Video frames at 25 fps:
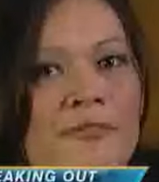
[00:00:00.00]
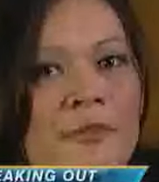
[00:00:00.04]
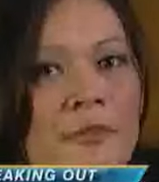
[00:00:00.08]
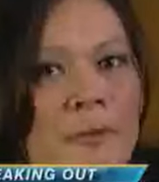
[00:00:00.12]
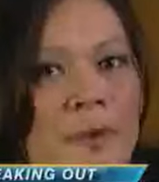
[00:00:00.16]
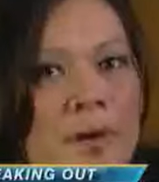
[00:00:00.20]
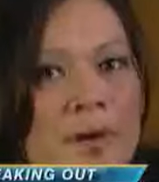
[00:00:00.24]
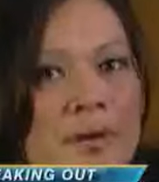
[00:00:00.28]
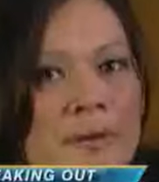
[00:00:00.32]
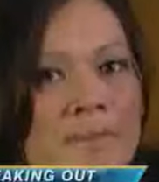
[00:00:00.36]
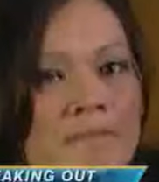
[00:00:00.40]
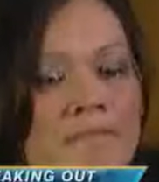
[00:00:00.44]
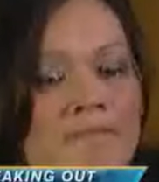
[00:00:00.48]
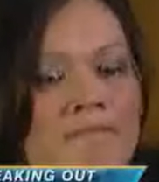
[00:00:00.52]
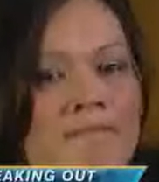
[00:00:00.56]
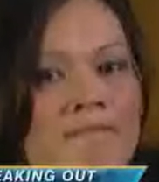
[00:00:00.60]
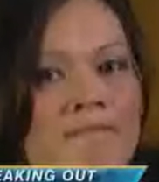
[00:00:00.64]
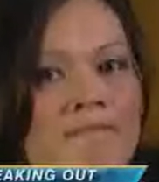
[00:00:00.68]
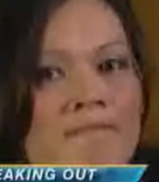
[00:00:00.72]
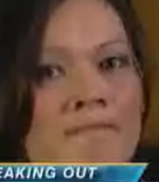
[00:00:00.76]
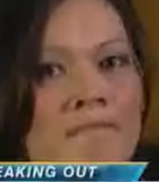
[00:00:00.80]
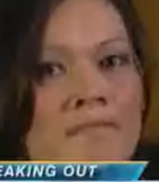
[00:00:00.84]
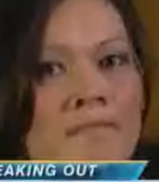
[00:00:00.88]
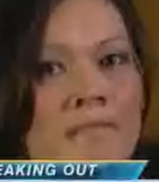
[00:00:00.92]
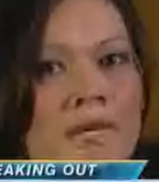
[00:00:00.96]
for one,
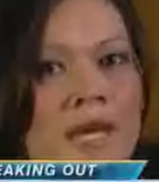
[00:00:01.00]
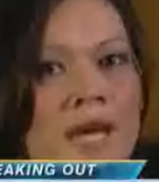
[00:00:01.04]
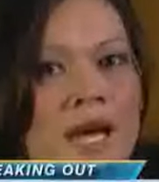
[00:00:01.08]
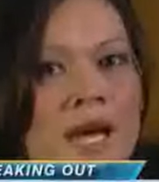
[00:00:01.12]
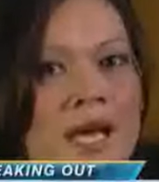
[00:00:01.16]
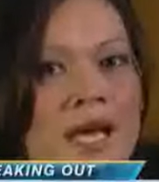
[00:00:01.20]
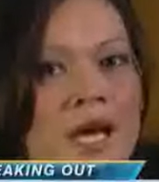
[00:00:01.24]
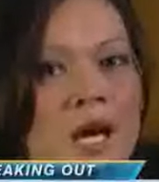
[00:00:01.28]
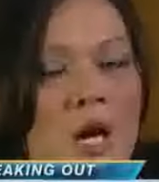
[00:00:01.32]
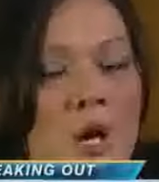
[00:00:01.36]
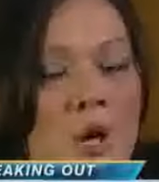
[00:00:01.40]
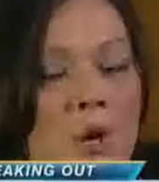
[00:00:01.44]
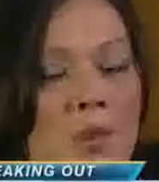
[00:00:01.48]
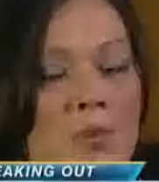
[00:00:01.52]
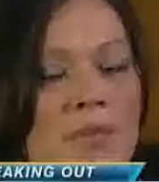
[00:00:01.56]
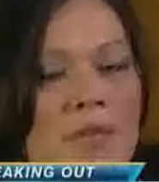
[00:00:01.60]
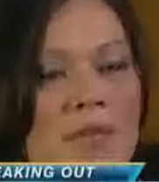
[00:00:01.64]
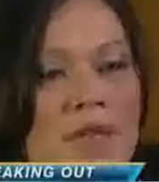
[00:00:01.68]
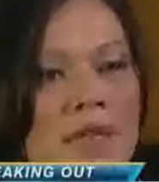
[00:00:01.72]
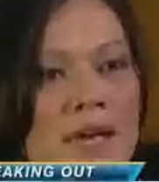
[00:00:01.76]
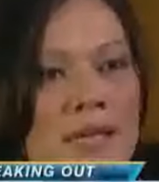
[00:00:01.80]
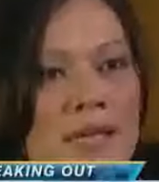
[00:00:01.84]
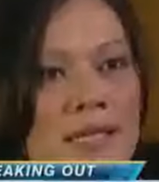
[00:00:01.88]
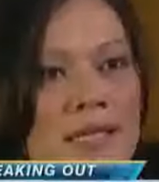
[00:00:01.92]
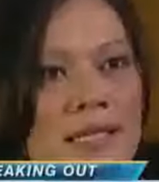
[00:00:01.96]
I hope
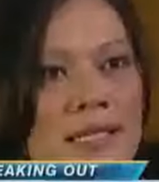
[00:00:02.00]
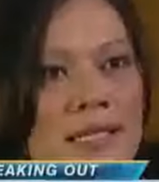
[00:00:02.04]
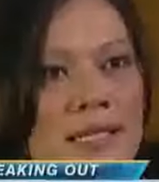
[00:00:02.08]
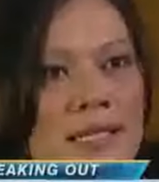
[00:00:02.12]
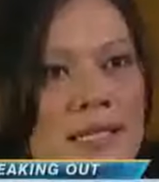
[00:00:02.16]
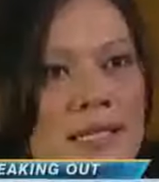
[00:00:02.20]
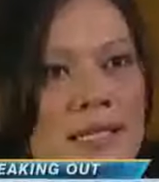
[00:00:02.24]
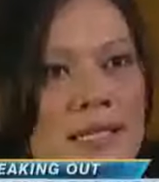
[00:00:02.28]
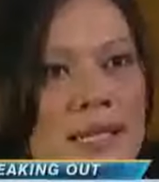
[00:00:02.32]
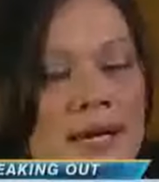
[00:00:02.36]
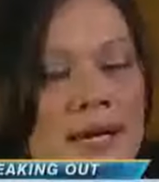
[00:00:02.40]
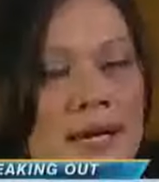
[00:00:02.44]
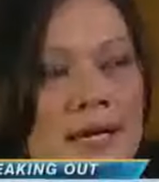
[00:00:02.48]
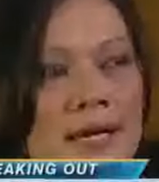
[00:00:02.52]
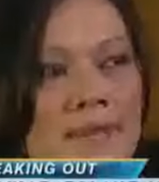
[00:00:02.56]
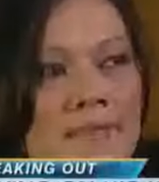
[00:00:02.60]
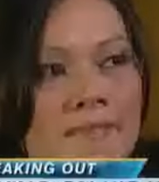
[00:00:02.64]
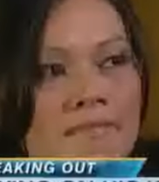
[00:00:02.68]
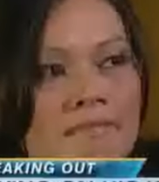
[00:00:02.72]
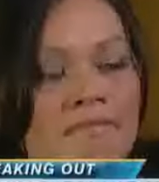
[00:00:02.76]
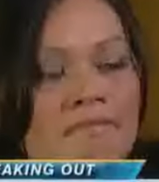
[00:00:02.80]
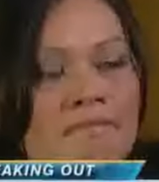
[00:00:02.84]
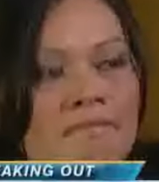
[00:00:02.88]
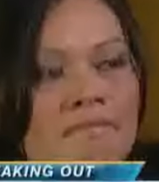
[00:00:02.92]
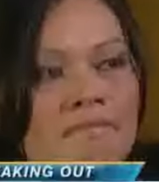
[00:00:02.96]
that he
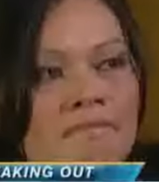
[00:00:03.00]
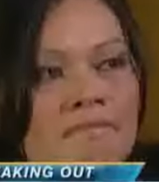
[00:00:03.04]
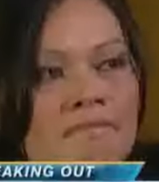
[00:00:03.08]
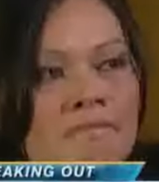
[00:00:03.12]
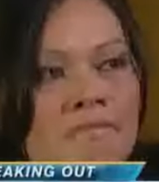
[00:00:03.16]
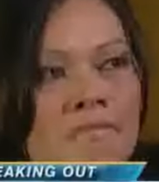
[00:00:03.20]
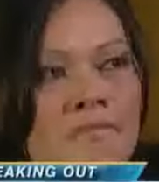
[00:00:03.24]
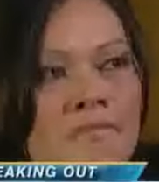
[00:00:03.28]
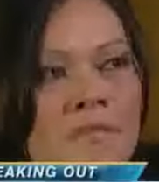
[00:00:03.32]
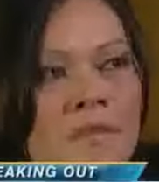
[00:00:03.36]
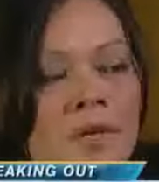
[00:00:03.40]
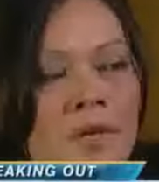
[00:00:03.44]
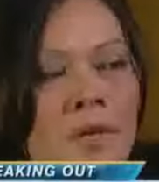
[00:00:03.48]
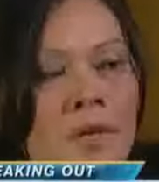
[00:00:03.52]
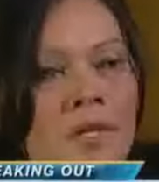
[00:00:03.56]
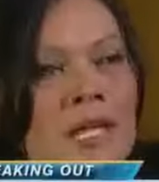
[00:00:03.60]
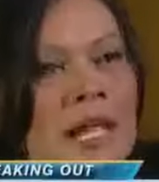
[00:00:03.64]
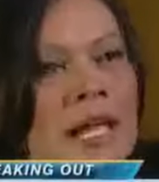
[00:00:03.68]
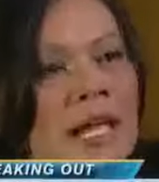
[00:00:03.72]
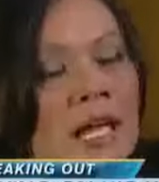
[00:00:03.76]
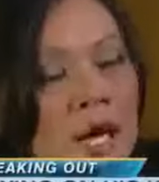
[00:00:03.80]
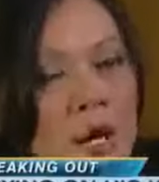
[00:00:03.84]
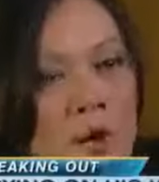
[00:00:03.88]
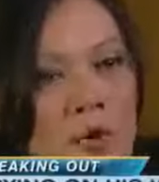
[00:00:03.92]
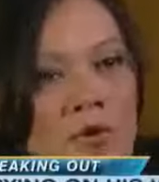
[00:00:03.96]
will
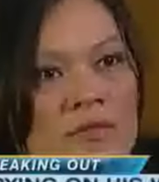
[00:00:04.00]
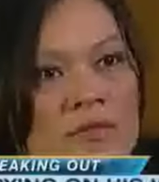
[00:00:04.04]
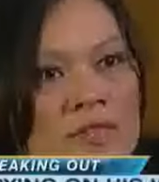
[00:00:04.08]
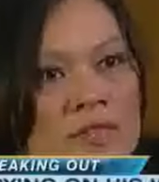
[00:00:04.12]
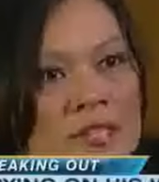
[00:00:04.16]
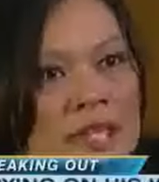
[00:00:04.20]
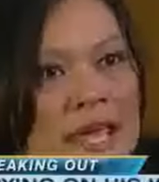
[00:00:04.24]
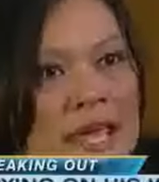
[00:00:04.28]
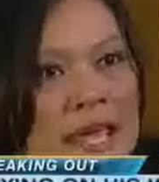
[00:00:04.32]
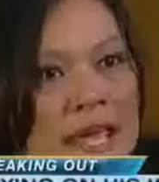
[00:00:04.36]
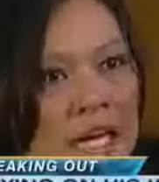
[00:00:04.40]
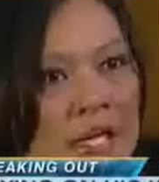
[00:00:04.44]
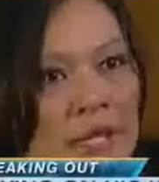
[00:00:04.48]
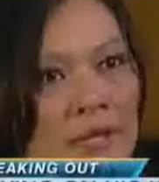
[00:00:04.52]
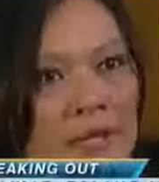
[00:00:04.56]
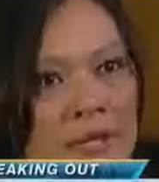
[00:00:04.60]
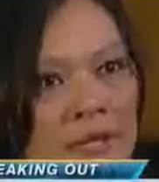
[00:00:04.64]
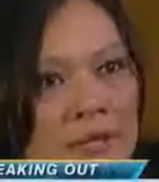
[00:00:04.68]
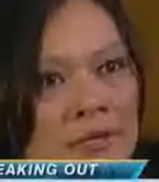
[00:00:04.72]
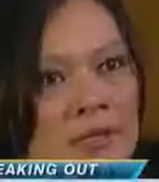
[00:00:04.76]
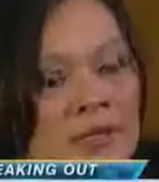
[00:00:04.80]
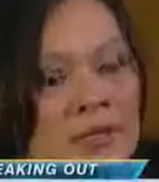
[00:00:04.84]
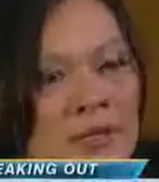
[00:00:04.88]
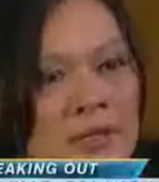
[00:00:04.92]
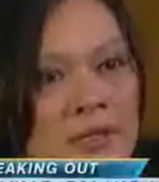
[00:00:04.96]
let go of this
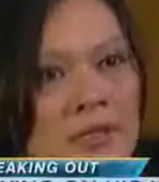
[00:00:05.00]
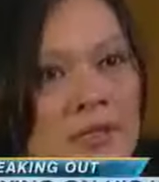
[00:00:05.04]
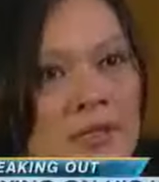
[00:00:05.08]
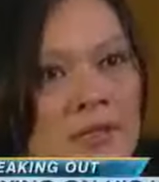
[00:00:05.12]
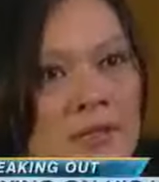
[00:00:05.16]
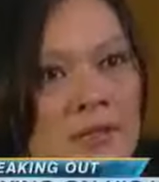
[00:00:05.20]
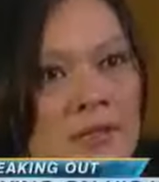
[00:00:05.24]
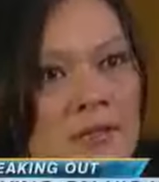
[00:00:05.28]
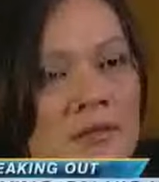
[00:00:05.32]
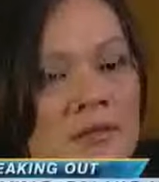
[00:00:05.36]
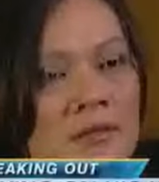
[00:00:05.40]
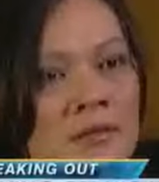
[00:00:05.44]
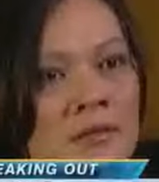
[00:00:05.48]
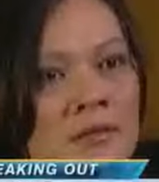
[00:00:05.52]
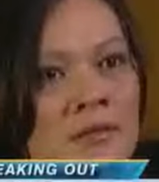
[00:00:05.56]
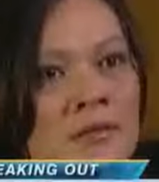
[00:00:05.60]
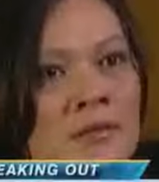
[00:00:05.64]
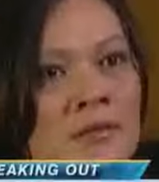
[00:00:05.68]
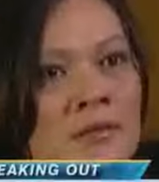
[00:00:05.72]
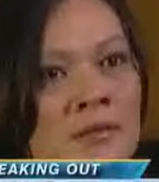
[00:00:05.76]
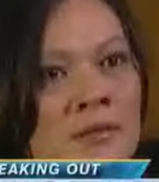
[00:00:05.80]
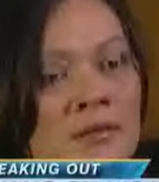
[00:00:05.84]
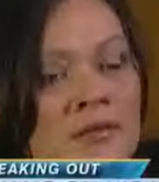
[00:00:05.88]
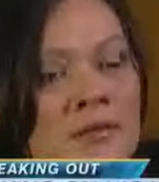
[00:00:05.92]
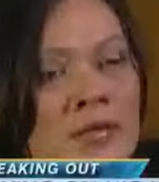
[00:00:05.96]
anger
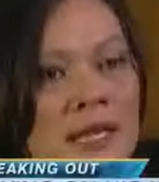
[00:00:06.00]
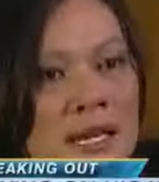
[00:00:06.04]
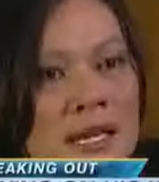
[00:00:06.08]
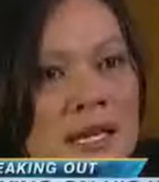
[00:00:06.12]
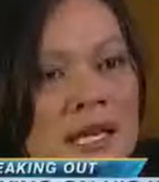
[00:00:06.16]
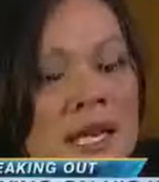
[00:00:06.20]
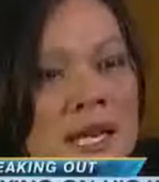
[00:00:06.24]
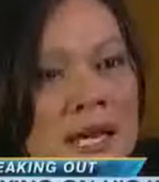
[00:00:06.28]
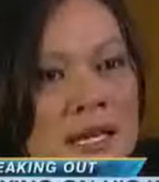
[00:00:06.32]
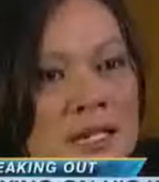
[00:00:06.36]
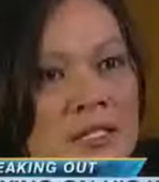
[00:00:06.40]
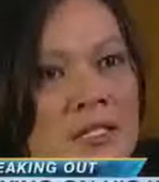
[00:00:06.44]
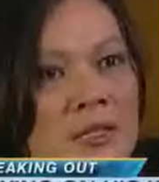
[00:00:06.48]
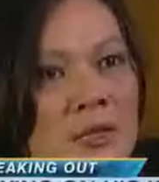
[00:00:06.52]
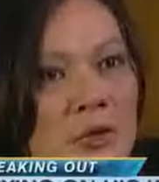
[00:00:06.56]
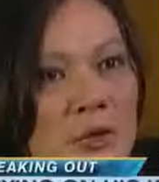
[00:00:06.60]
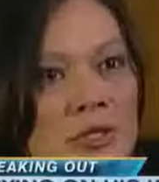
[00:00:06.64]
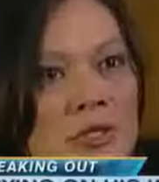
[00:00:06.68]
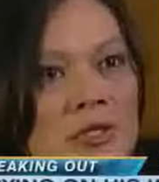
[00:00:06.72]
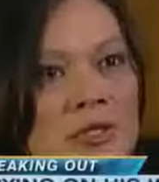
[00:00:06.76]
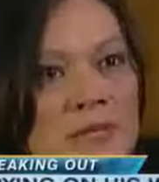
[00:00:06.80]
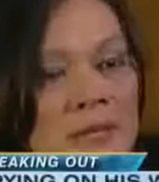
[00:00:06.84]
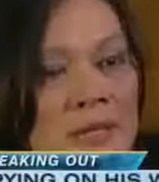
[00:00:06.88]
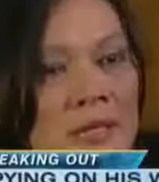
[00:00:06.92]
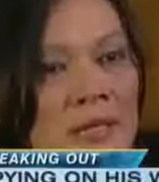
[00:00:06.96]
that he has
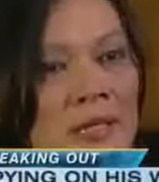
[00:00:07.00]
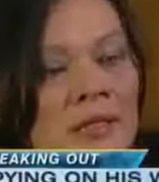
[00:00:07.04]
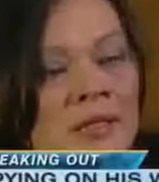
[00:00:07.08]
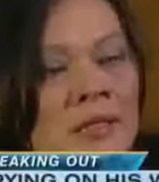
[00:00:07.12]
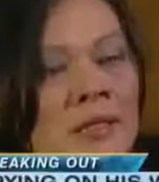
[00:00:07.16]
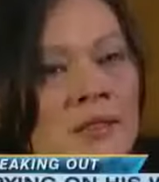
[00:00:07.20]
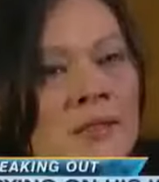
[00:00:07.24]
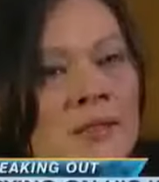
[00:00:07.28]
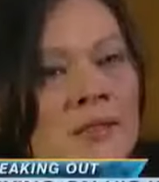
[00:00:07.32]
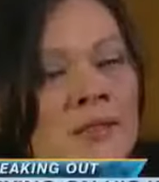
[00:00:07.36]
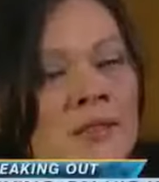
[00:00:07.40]
towards me.